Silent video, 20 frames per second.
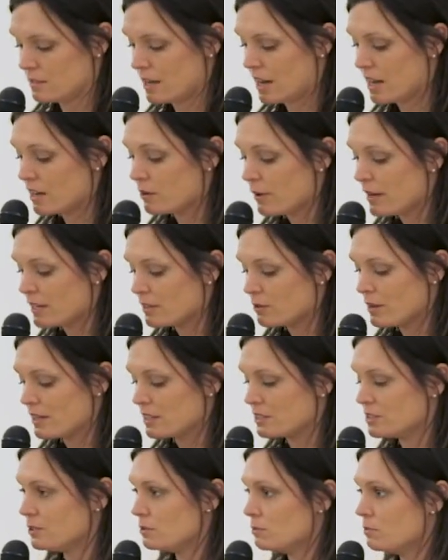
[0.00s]
"How do I know how
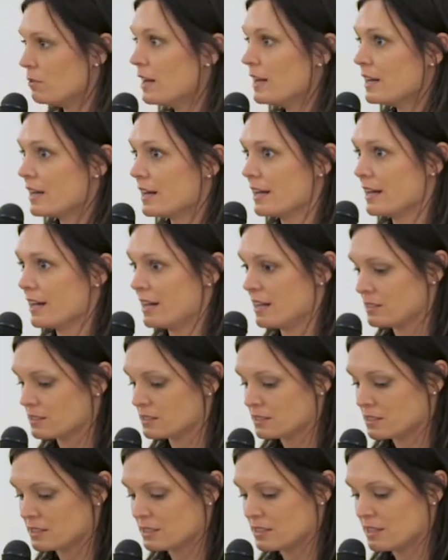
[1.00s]
to do what?" I
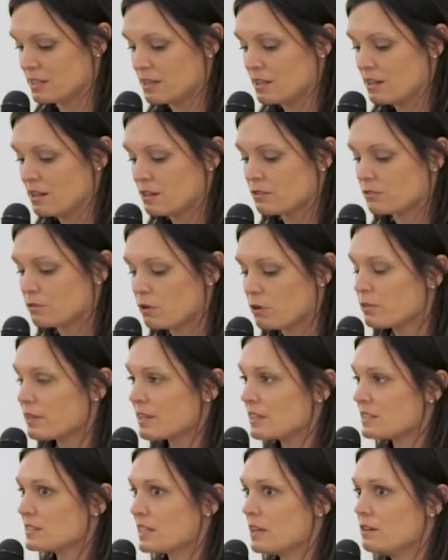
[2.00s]
asked. "Throw
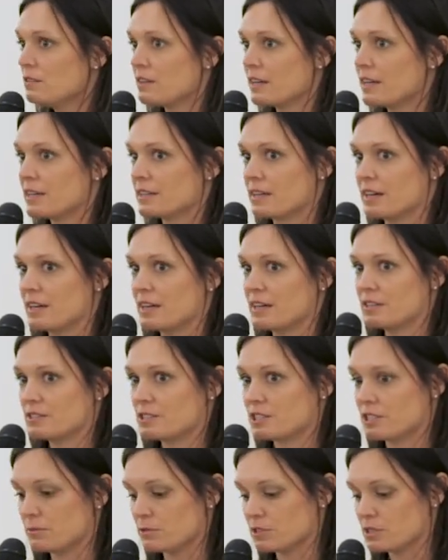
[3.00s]
things out like that,"
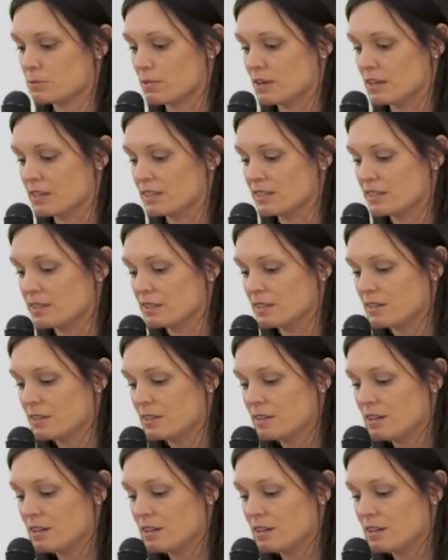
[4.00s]
she responded.